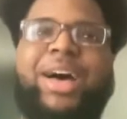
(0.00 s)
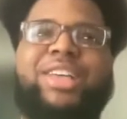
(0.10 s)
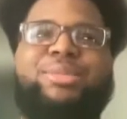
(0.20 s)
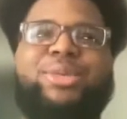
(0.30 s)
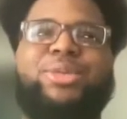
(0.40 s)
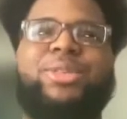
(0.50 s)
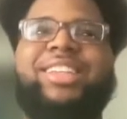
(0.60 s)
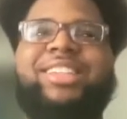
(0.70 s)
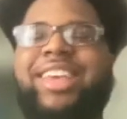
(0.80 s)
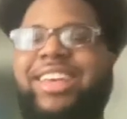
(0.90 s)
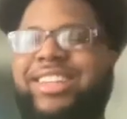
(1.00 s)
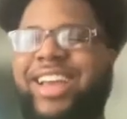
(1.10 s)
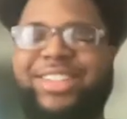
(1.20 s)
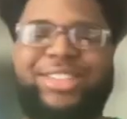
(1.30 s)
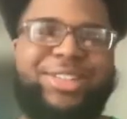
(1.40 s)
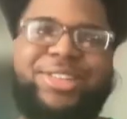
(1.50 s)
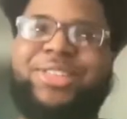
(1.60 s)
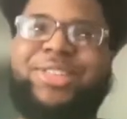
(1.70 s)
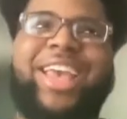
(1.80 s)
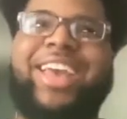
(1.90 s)
possible, like skin
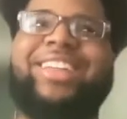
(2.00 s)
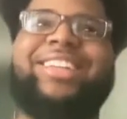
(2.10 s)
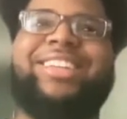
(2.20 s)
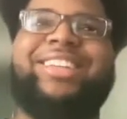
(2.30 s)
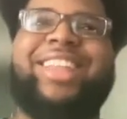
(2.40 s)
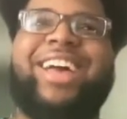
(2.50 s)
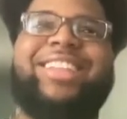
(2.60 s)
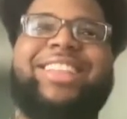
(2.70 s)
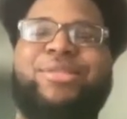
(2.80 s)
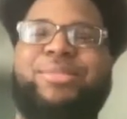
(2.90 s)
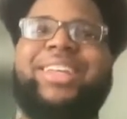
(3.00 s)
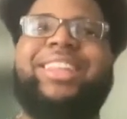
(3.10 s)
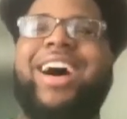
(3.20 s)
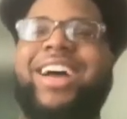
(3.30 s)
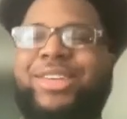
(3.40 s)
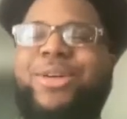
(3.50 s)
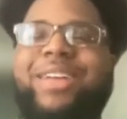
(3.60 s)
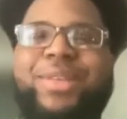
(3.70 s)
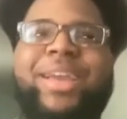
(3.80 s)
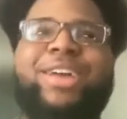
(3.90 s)
textures, and like that would be a lot. You
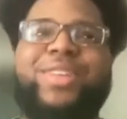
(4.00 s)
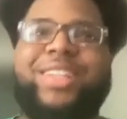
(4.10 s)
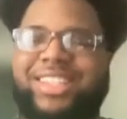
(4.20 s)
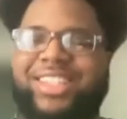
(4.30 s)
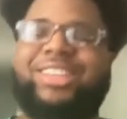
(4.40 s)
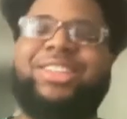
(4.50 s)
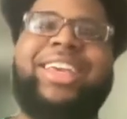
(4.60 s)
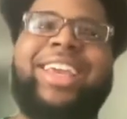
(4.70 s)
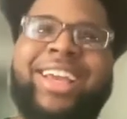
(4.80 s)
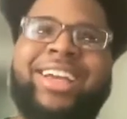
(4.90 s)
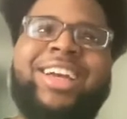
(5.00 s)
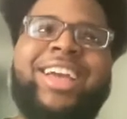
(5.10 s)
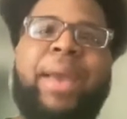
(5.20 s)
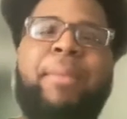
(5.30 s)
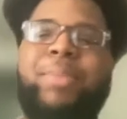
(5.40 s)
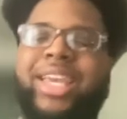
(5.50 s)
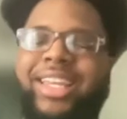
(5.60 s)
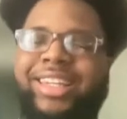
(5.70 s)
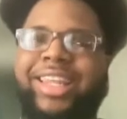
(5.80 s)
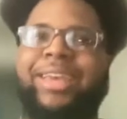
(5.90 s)
have to make a realistic looking and big
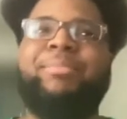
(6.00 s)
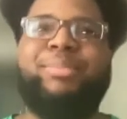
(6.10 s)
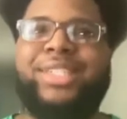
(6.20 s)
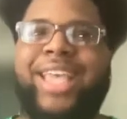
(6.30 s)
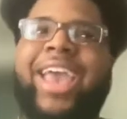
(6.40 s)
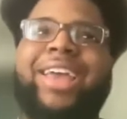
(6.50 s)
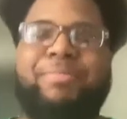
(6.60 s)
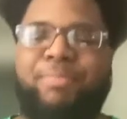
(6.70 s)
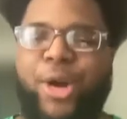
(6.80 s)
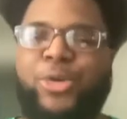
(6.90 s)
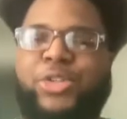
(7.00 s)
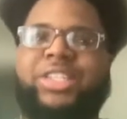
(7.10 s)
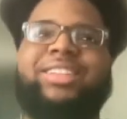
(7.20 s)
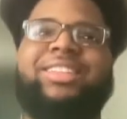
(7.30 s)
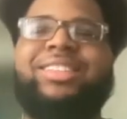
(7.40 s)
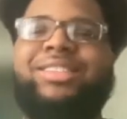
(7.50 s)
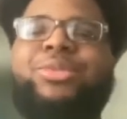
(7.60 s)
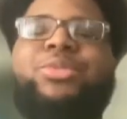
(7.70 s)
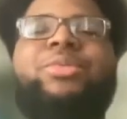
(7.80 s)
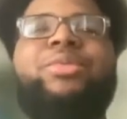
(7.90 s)
in limbs and person.
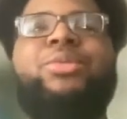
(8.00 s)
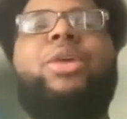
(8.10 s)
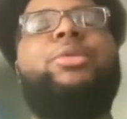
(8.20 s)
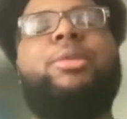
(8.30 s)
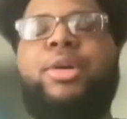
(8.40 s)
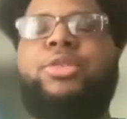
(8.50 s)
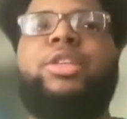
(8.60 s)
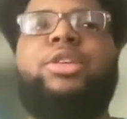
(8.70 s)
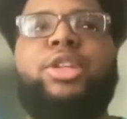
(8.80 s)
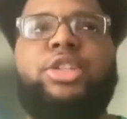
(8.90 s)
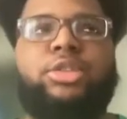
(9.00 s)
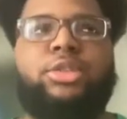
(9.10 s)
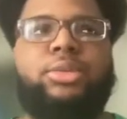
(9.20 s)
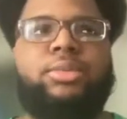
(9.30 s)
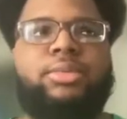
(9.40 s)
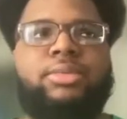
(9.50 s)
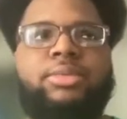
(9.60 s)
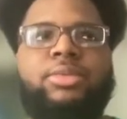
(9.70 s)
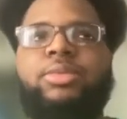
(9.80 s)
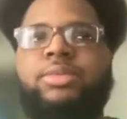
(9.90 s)
Well, with the person, you could just do
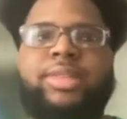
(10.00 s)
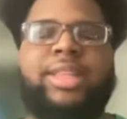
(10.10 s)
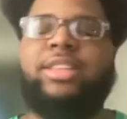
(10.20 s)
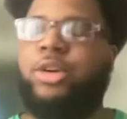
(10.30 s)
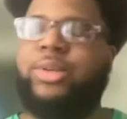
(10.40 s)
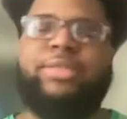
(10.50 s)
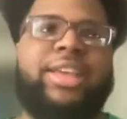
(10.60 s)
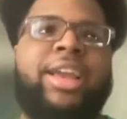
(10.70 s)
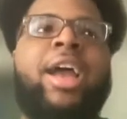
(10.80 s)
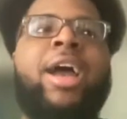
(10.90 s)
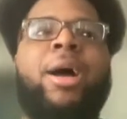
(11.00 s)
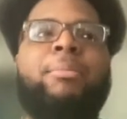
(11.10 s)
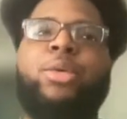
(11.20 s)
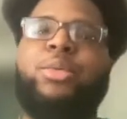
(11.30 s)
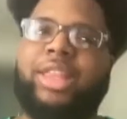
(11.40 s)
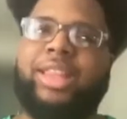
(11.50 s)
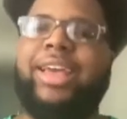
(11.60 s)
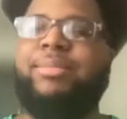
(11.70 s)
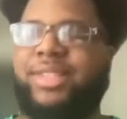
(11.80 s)
that's a whole different thing. But with the limbs,